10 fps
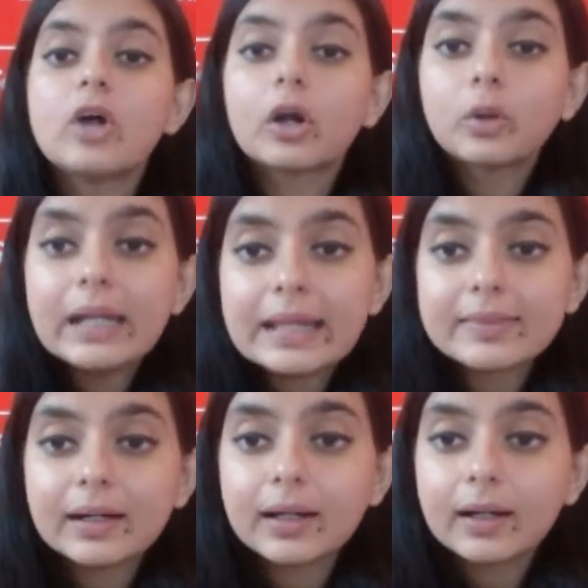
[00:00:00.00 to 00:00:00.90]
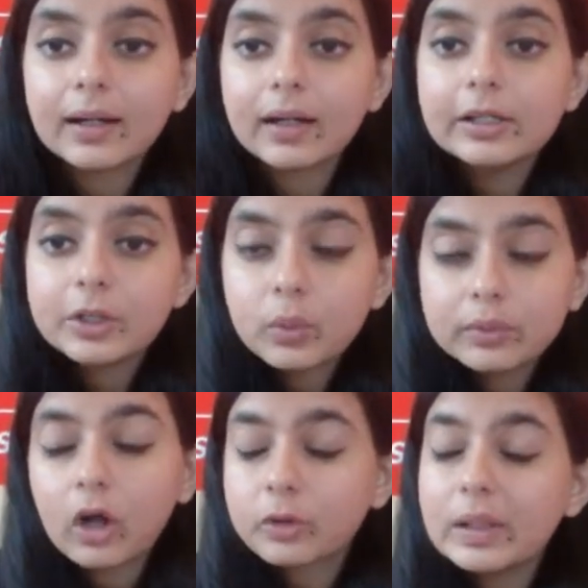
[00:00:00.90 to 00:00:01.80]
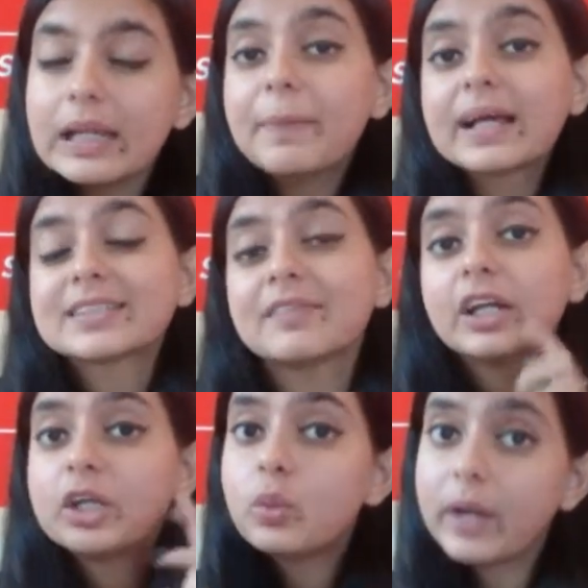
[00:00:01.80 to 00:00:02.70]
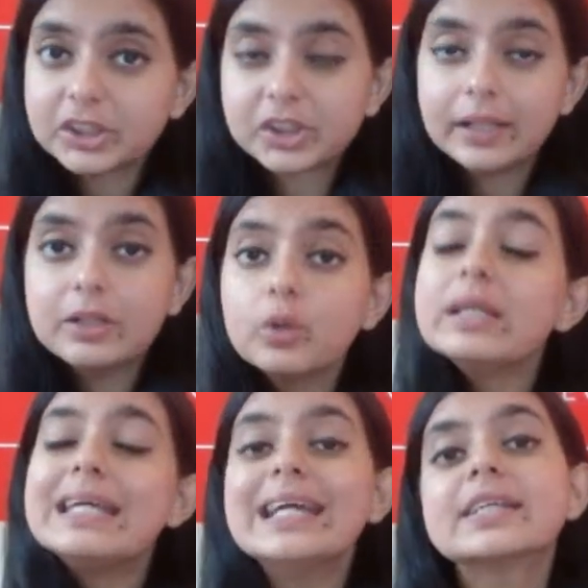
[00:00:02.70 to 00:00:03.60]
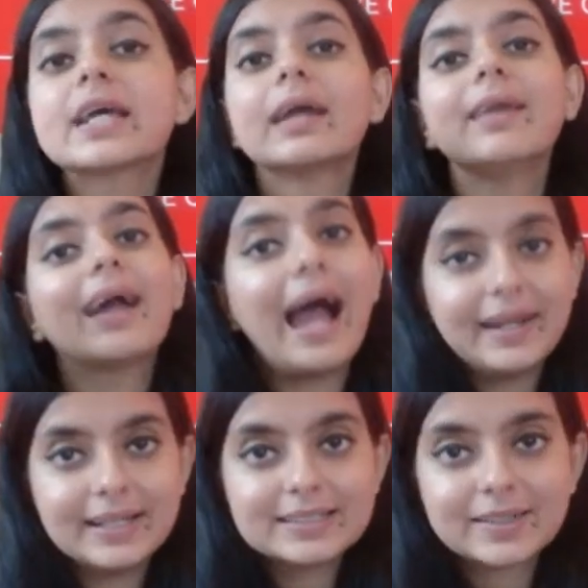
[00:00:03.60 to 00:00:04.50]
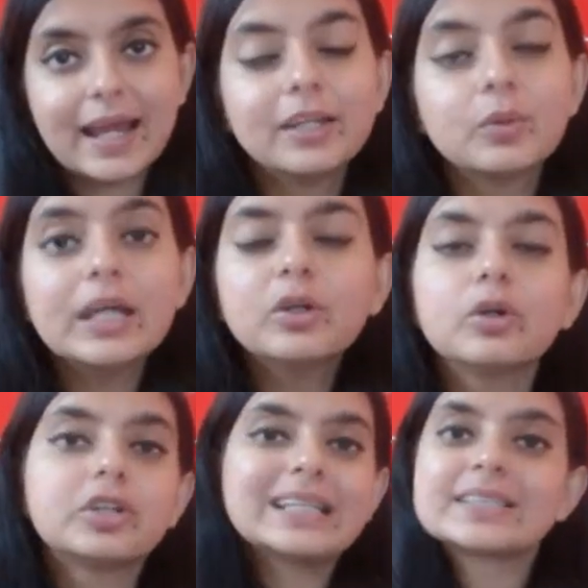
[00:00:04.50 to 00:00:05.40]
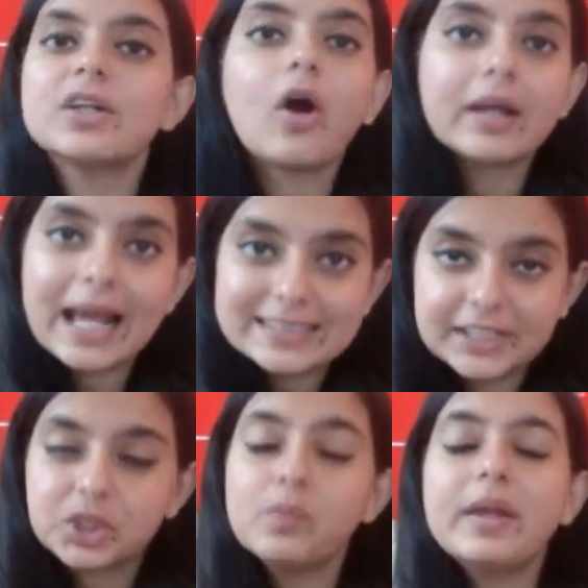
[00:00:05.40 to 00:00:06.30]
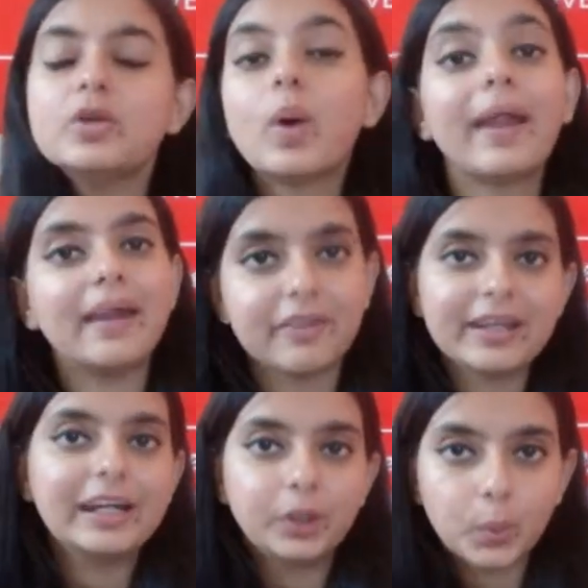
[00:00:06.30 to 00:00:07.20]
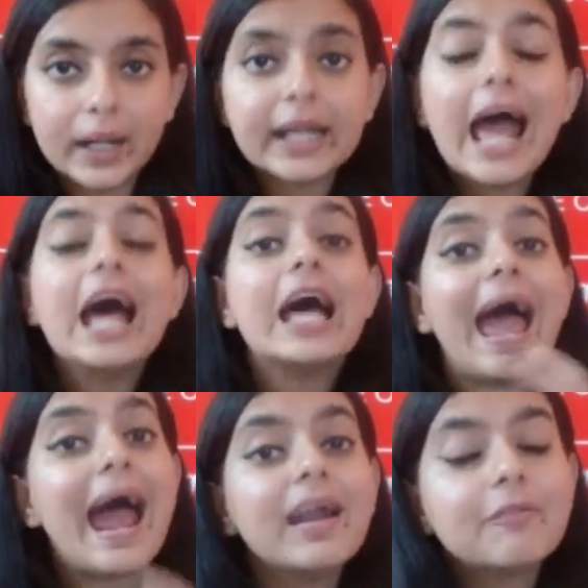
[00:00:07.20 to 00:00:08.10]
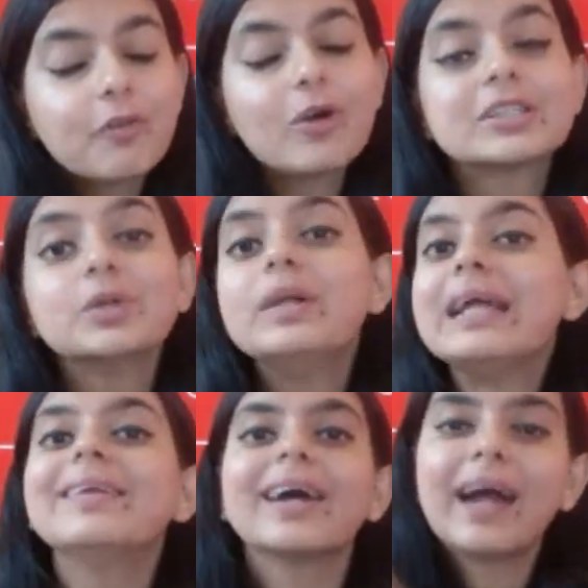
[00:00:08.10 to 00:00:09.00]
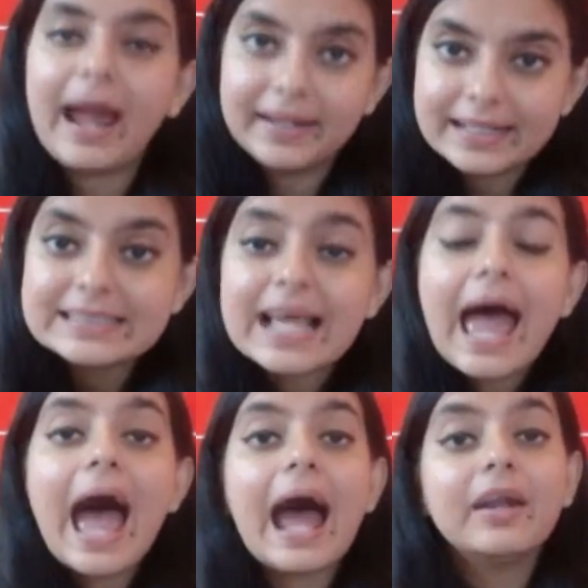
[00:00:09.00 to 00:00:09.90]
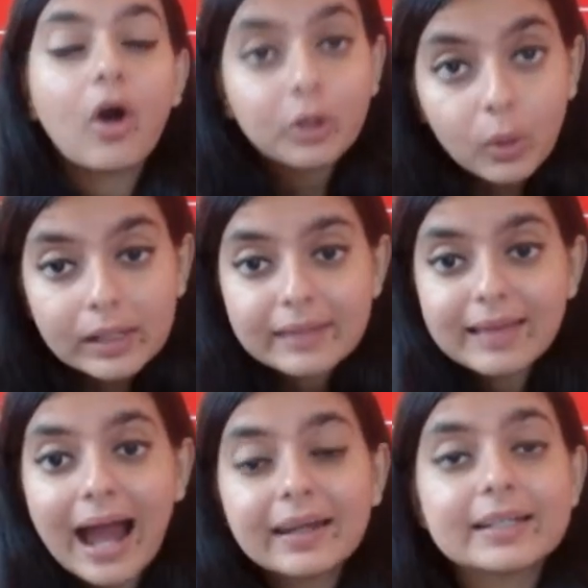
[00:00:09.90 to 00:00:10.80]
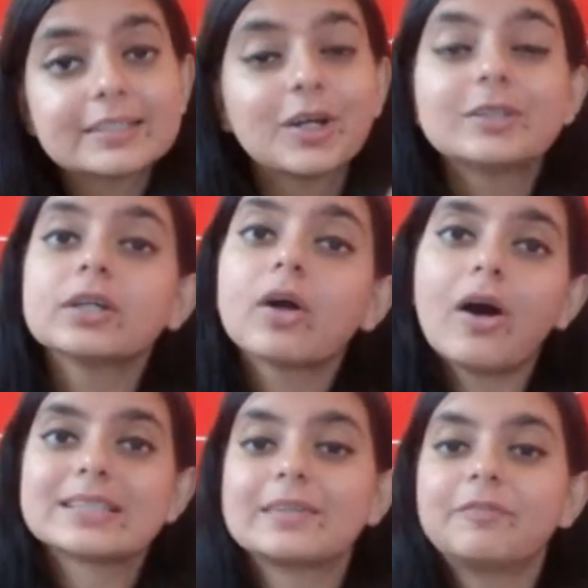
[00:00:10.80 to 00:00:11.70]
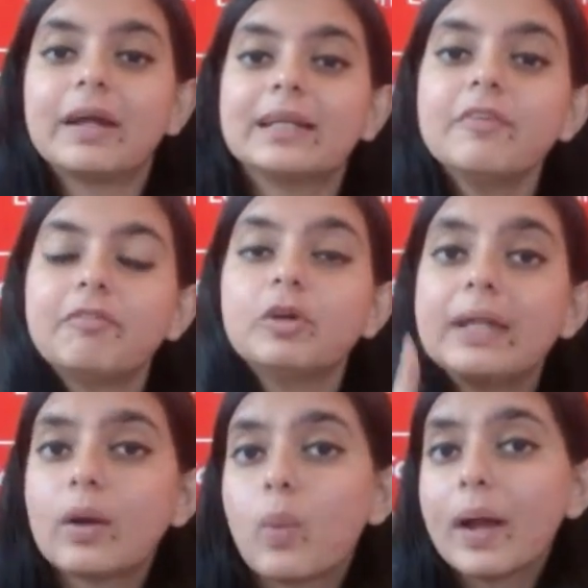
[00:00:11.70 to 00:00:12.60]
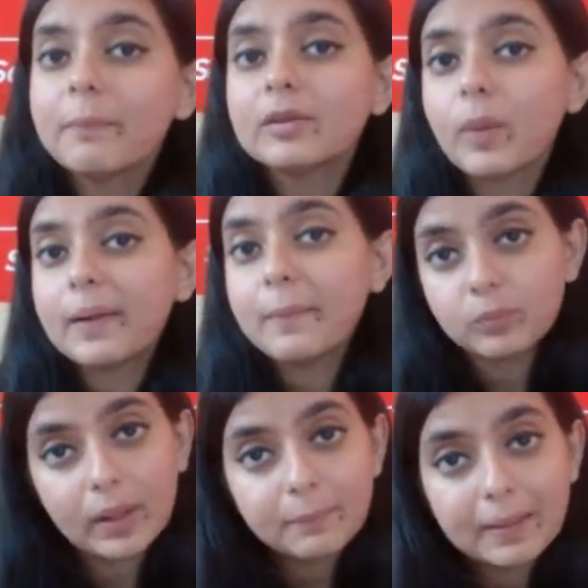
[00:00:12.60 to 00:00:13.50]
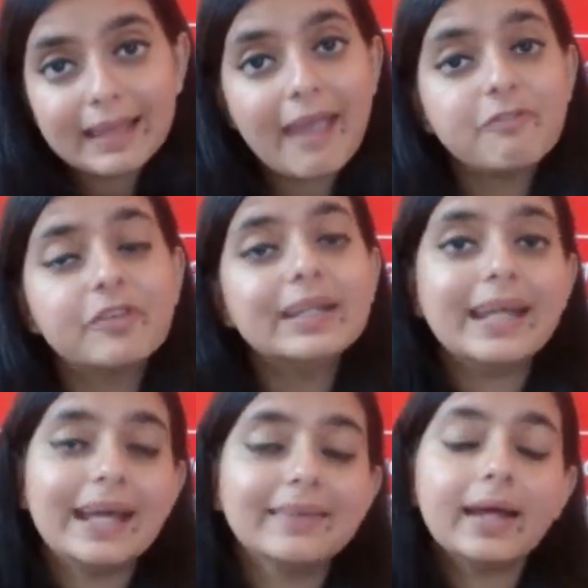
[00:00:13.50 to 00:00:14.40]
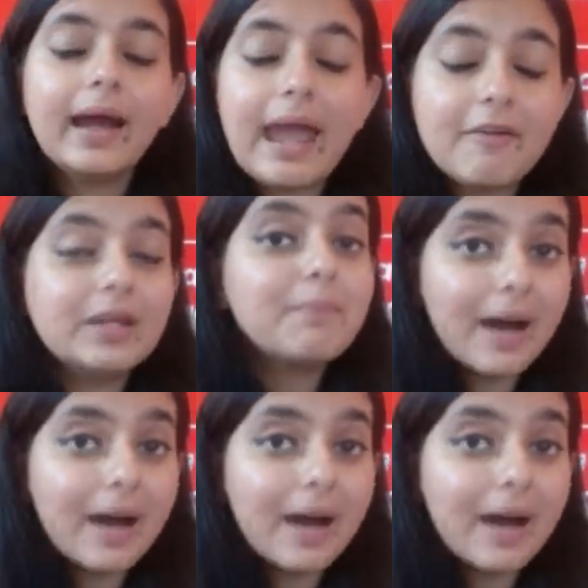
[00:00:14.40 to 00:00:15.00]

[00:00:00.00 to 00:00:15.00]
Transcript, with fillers: not only the because of the duration, you need the guidance, right? You need to trust an organization when you are entering into it, and of course you need the guidance. And not only that, it is also cost effective. If you take 1 month, 1 month, 1 month every day, every